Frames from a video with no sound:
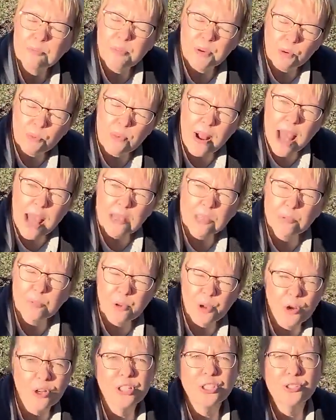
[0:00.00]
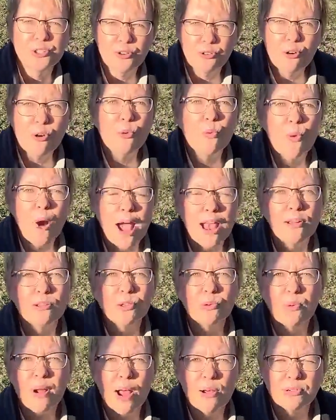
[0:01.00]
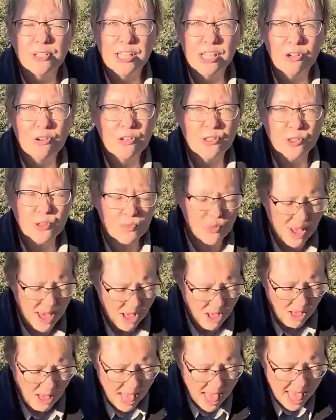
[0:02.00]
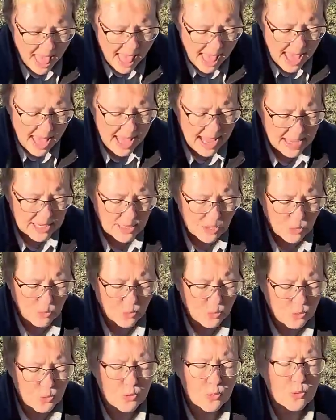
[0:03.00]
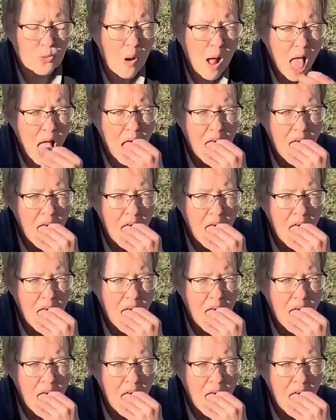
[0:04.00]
but raspberries grow wild around here as well. And ooh,